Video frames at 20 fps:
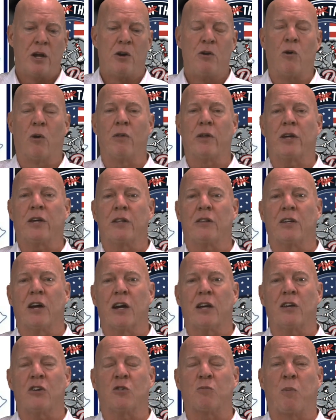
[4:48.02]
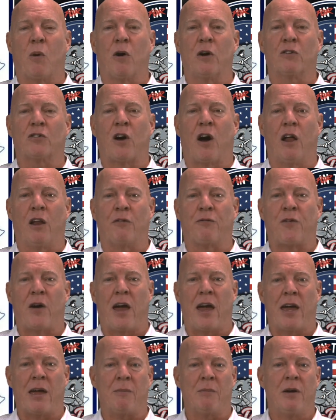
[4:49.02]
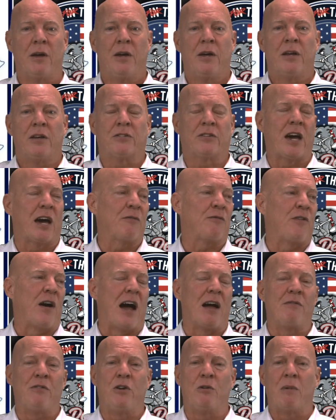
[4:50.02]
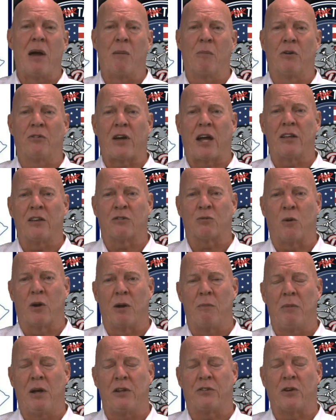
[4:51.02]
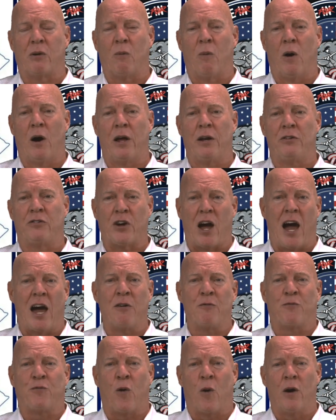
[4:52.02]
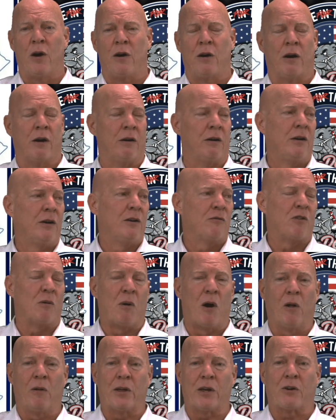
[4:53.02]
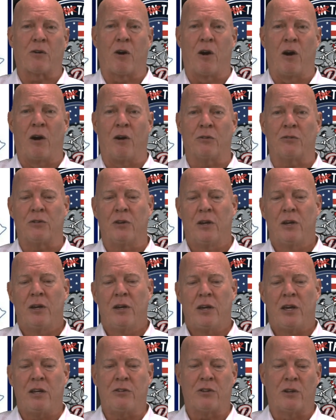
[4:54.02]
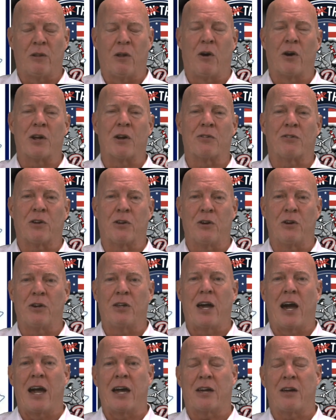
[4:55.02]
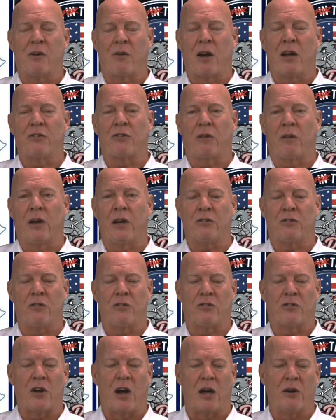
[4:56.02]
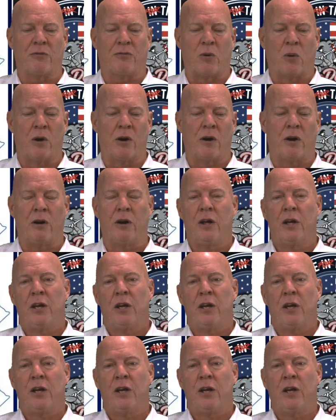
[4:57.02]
Northern Kentucky Sports Hall of Fame has got 5 new members. I just want to mention one. John Fortner from Holy Cross. He's a lawyer. He's a good guy. Congratulations, John Fortner.